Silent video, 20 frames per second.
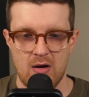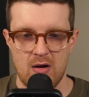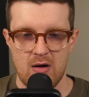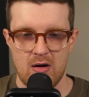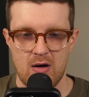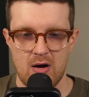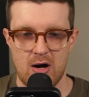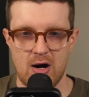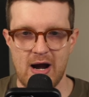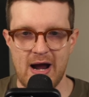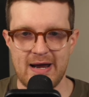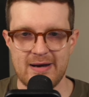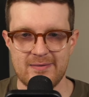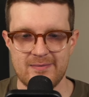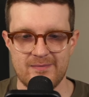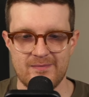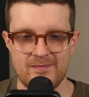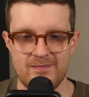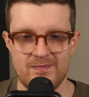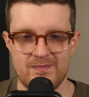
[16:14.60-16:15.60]
All right,
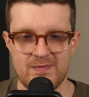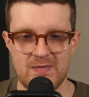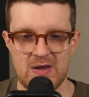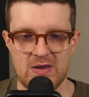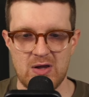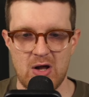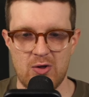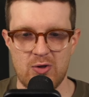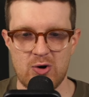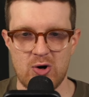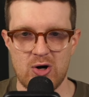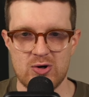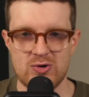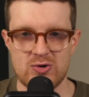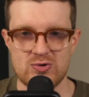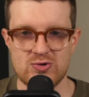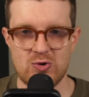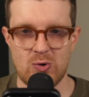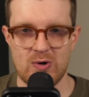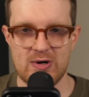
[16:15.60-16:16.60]
another
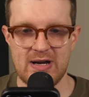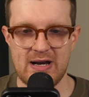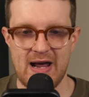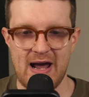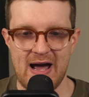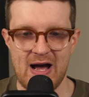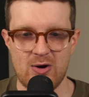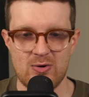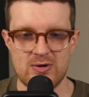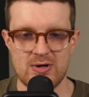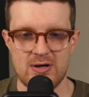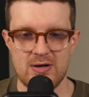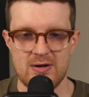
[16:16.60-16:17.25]
120 down.